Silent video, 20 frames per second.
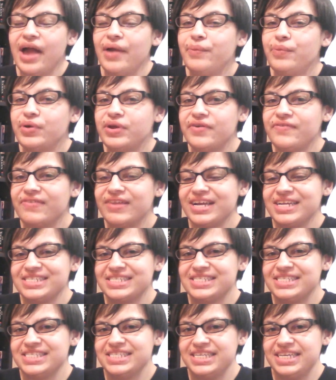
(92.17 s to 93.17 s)
I would have liked
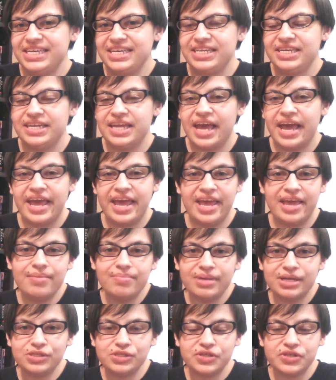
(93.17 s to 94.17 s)
to seen
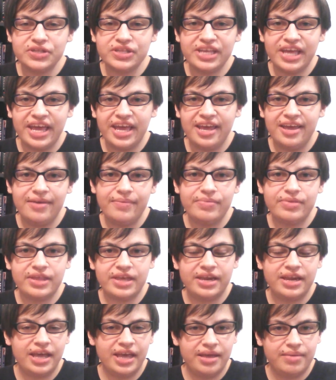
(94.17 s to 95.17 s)
Haymitch's games
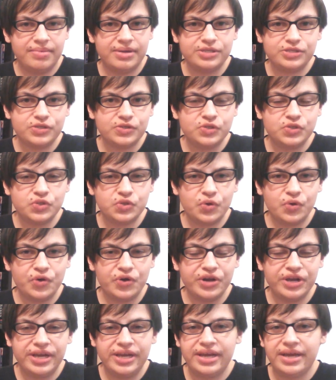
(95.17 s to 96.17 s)
and Haymitch's
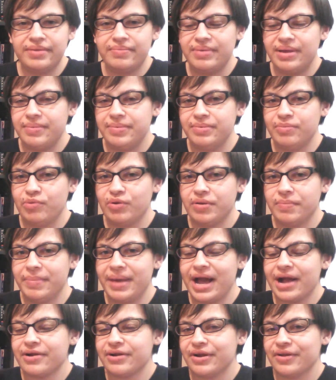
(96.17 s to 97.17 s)
story and maybe more
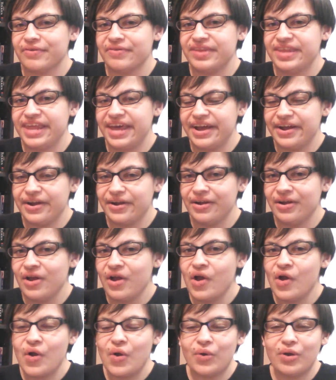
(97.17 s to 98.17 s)
background there,
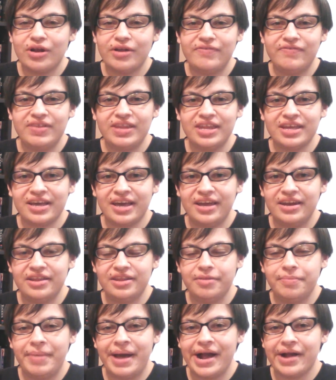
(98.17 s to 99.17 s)
or even the kind
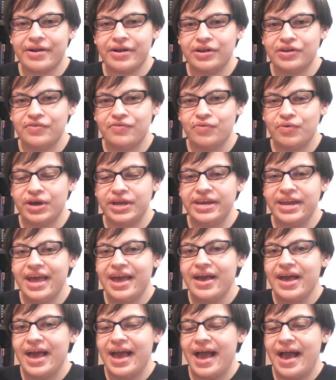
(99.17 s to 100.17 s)
of the background of what
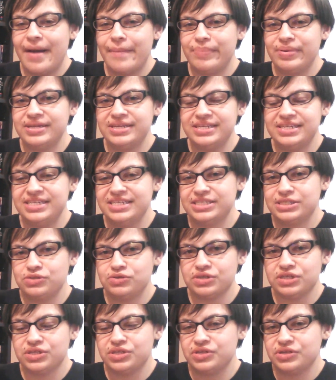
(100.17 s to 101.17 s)
happened in
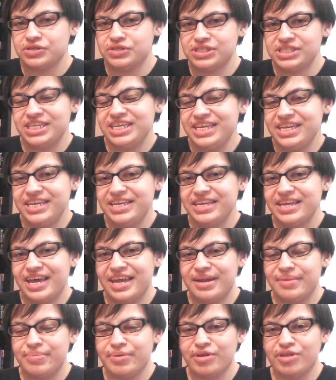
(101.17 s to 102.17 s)
District 13
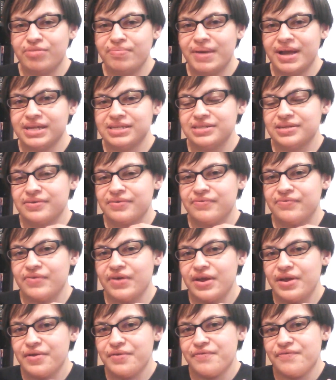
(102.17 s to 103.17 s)
and a
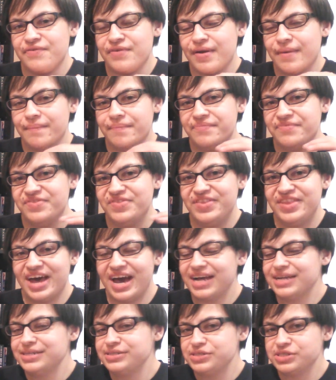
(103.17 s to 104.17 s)
perspective from
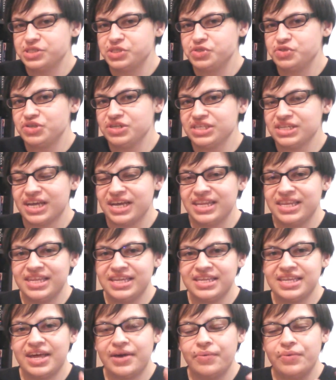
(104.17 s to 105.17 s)
that district. I
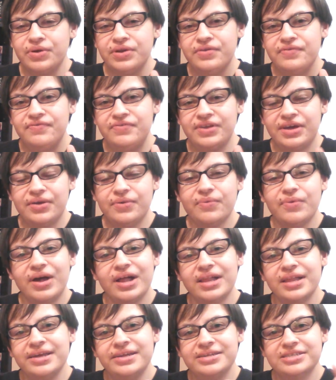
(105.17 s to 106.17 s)
think that would have done
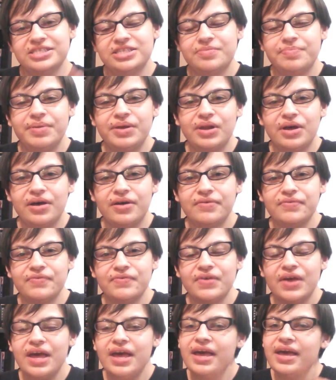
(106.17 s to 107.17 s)
well in a
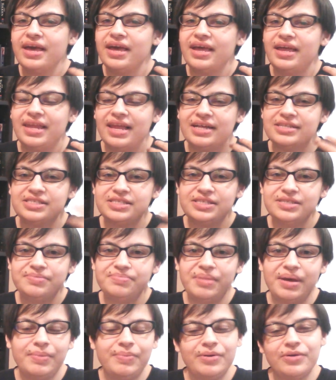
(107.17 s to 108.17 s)
spin-off, and
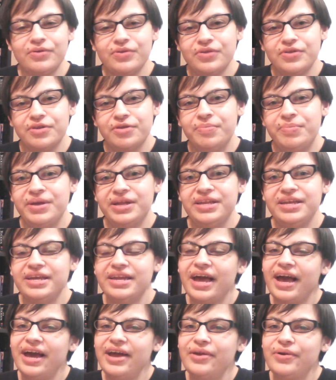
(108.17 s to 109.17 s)
that's my personal
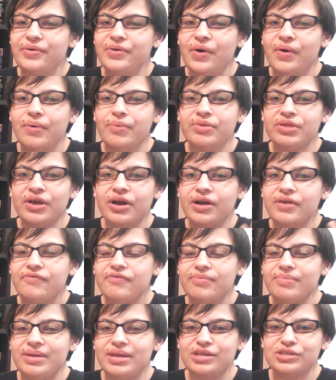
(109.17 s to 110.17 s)
opinion. I don't know, it was
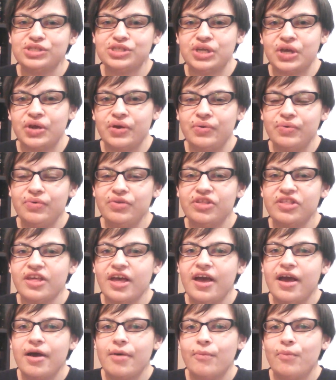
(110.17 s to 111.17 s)
hard for me to choose
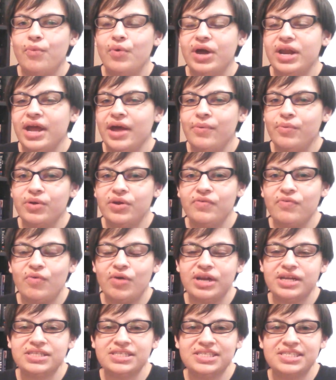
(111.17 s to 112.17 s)
what I would have
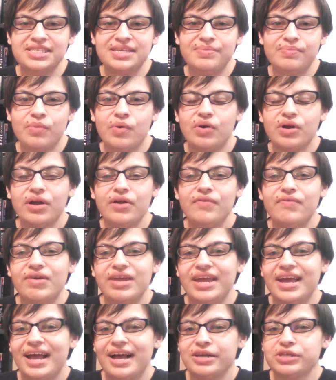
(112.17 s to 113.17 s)
wanted to see more of,
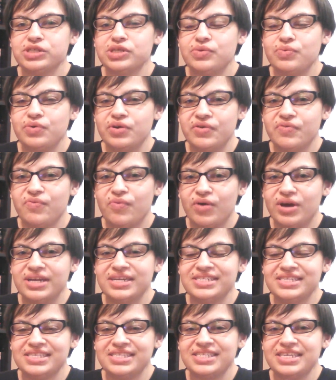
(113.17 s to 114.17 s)
and I actually would have
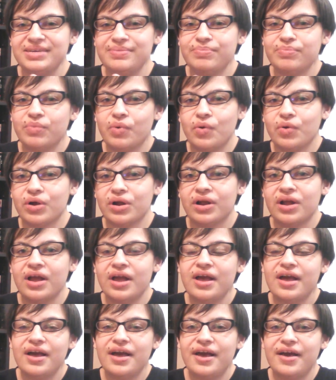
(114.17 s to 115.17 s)
wanted to see more
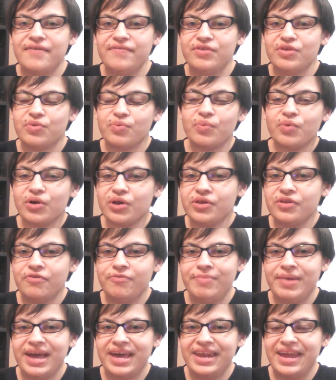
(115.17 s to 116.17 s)
of this world
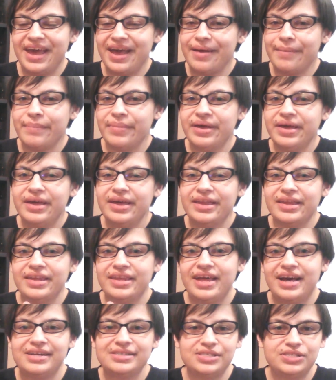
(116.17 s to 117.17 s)
of Panem
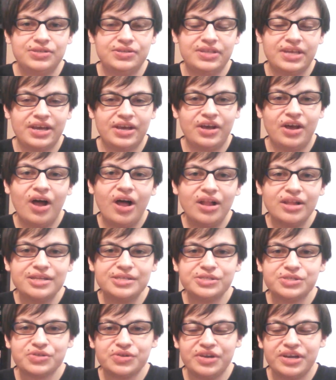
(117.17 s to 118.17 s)
that Suzanne
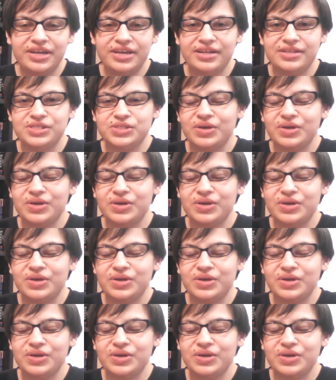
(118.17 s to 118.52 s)
Collins created.